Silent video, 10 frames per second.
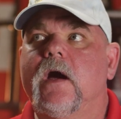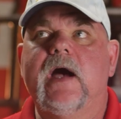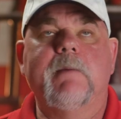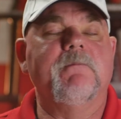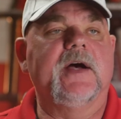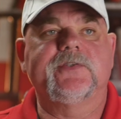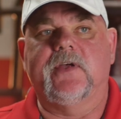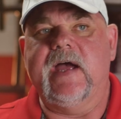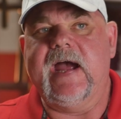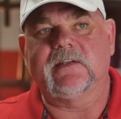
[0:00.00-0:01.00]
a
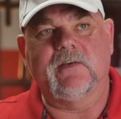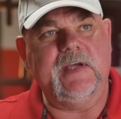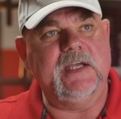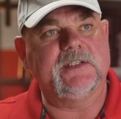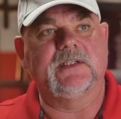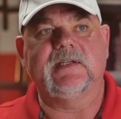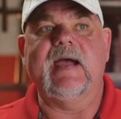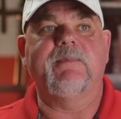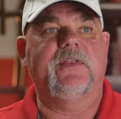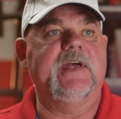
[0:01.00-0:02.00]
muscle activation
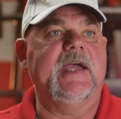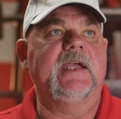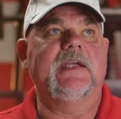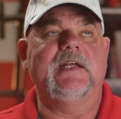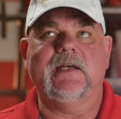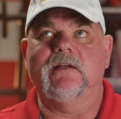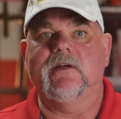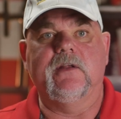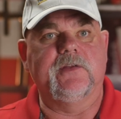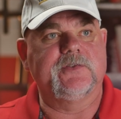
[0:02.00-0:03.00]
type of thing, getting a
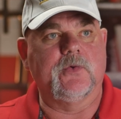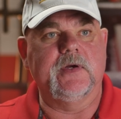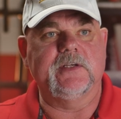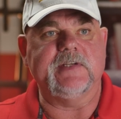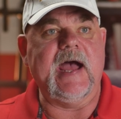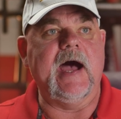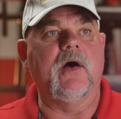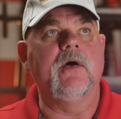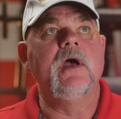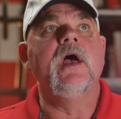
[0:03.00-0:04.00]
little of the soreness
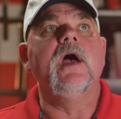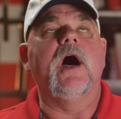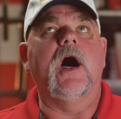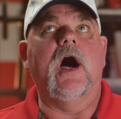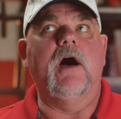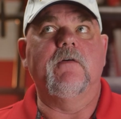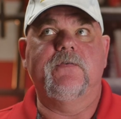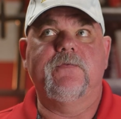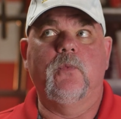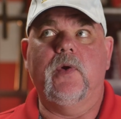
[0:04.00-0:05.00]
out
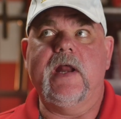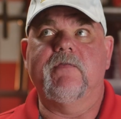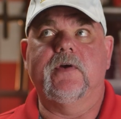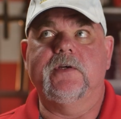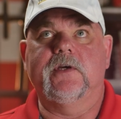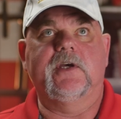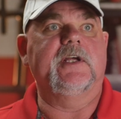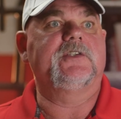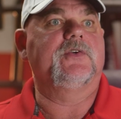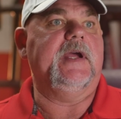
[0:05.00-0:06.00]
of whatever you're
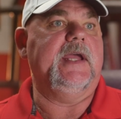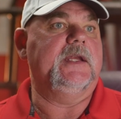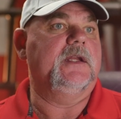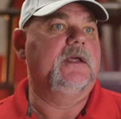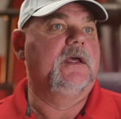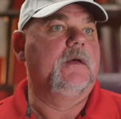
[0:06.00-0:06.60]
going to train